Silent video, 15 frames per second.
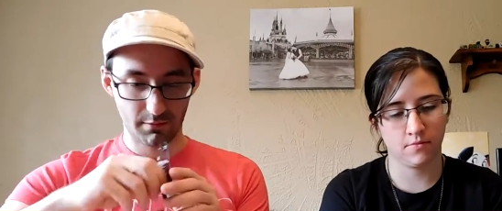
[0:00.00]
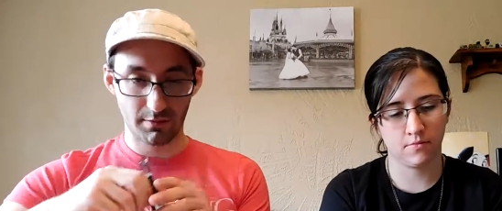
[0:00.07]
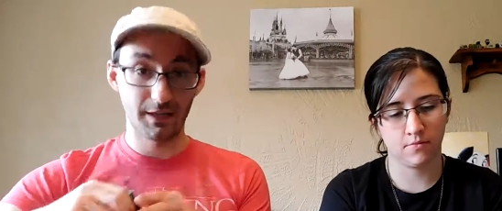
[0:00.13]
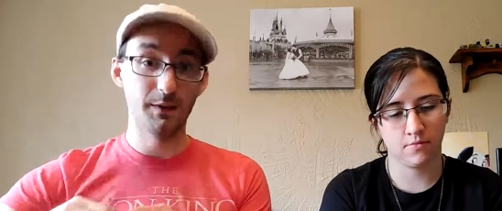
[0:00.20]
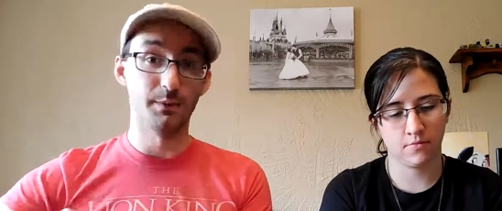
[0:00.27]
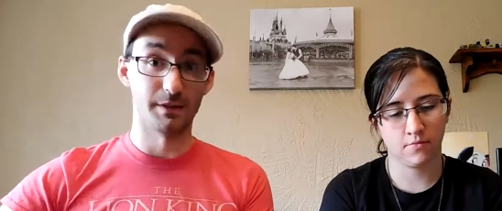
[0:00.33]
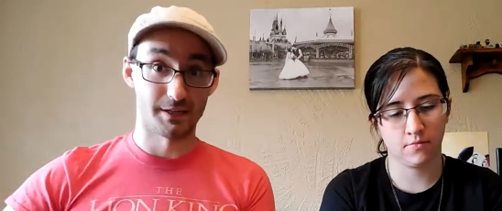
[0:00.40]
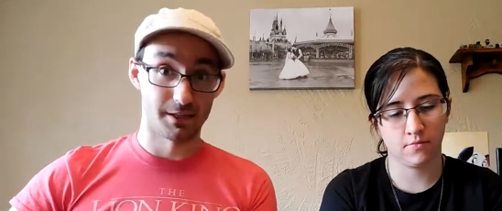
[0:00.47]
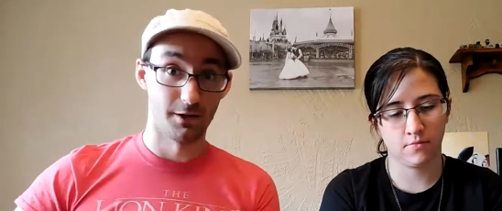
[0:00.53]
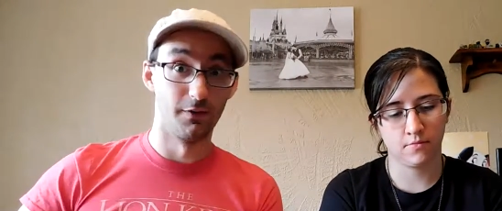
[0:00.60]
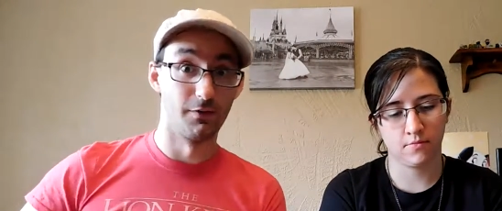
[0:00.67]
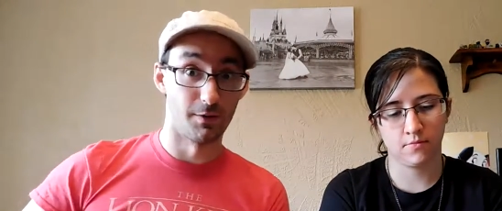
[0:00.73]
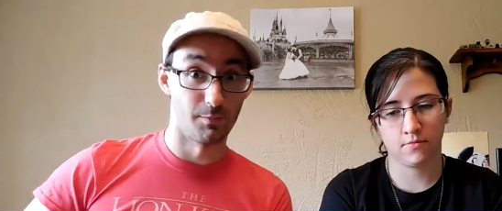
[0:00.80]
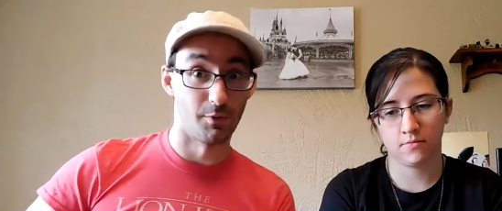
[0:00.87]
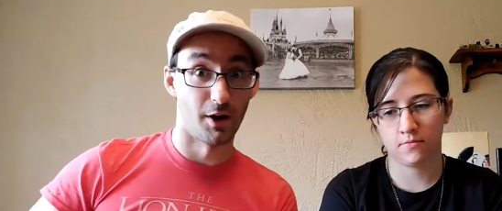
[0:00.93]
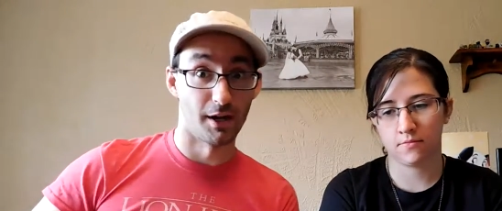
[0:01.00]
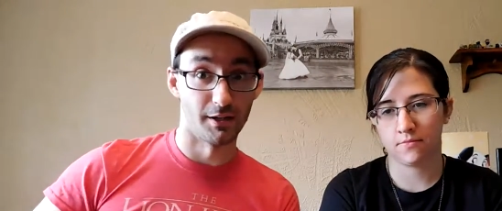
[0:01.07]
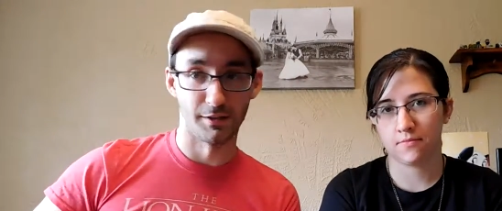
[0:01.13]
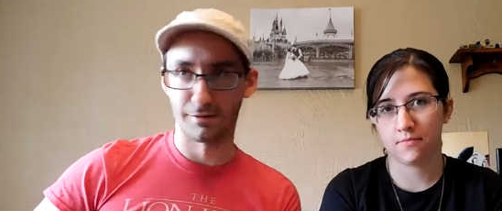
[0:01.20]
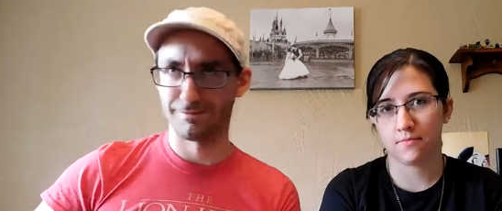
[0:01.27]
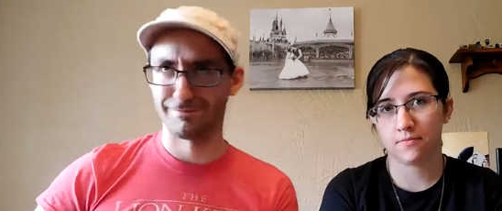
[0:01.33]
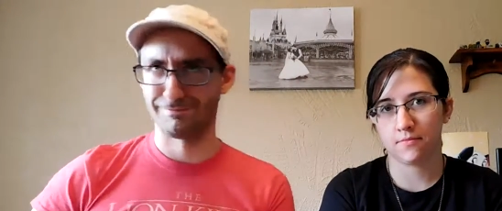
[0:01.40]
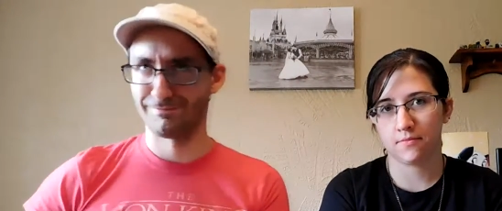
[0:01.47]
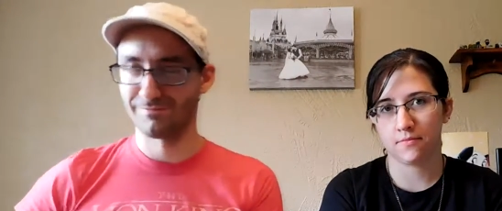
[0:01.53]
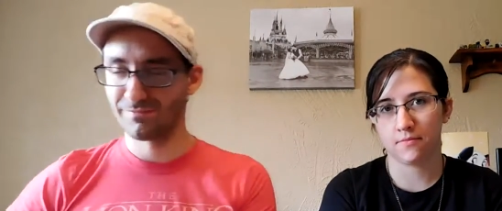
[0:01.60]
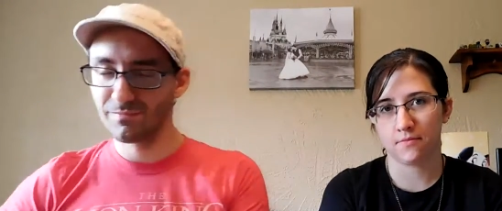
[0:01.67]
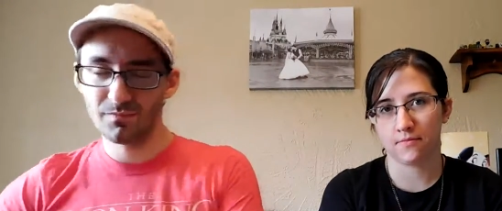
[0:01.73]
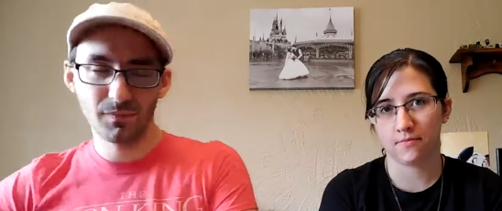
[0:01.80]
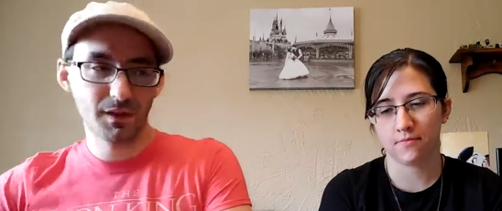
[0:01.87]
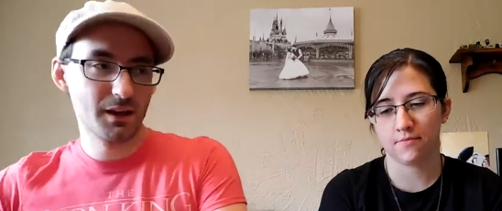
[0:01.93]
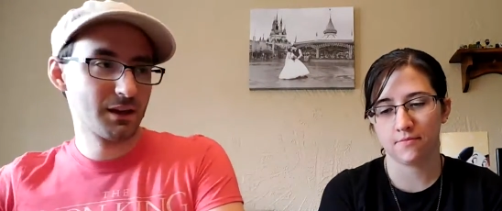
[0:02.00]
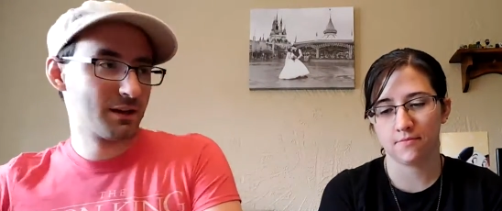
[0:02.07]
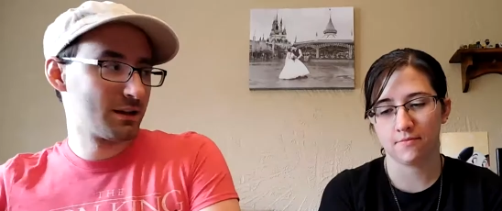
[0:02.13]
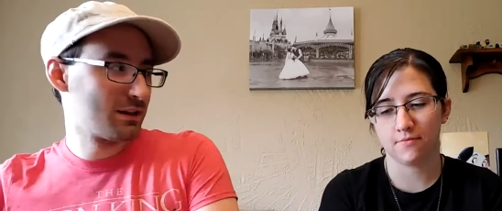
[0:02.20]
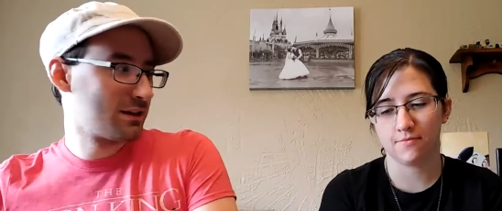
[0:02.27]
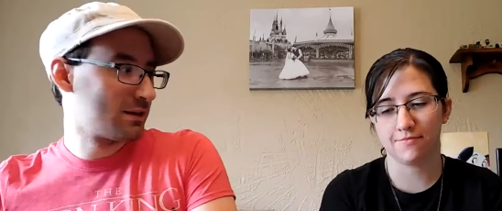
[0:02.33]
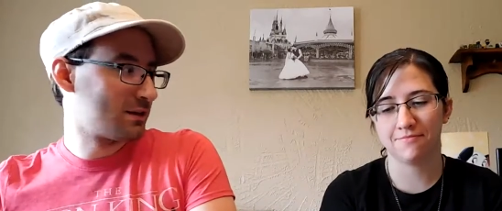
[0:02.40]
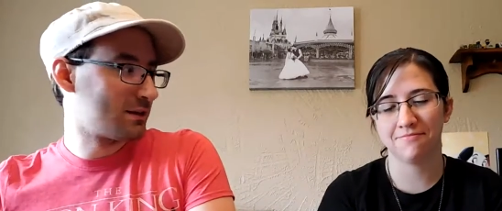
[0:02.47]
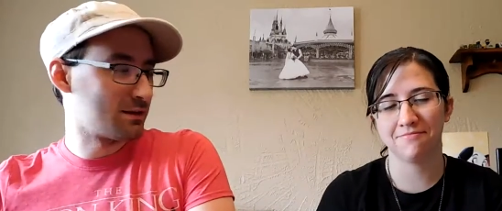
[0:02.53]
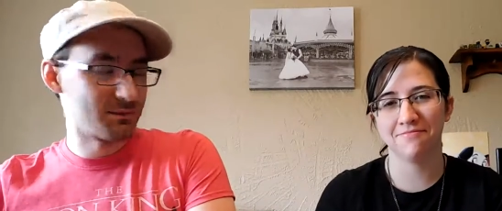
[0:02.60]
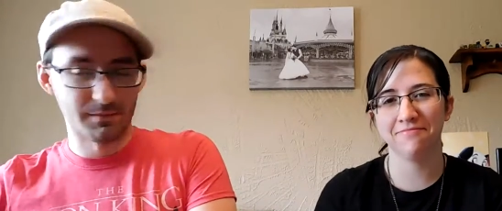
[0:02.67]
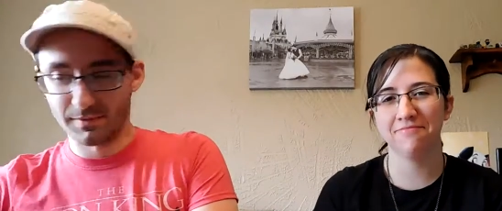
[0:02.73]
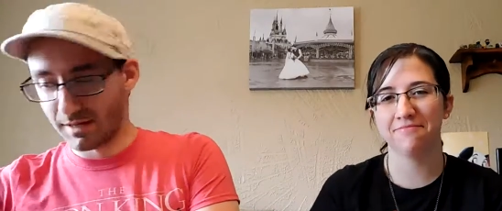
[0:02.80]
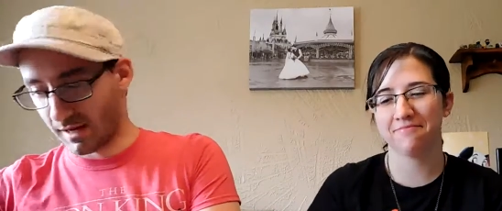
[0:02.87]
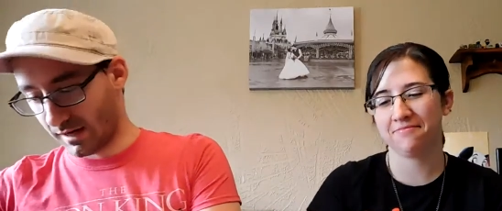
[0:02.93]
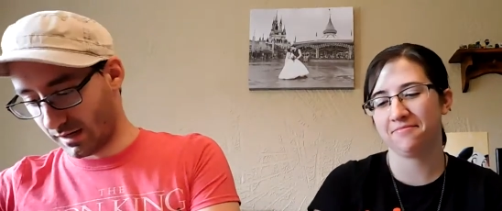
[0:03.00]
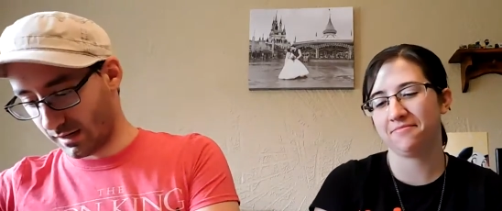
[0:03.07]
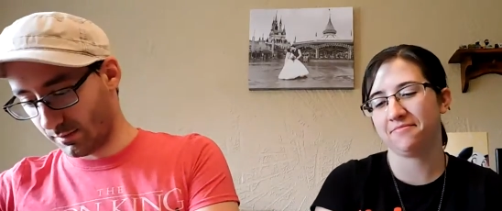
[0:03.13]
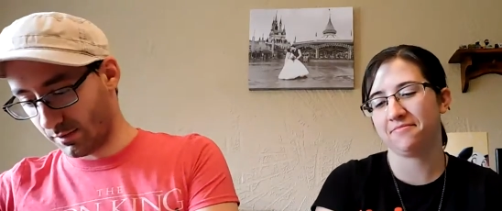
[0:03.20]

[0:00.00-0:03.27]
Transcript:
Speaker 1: He was silver price. Mm-hmm. Taking him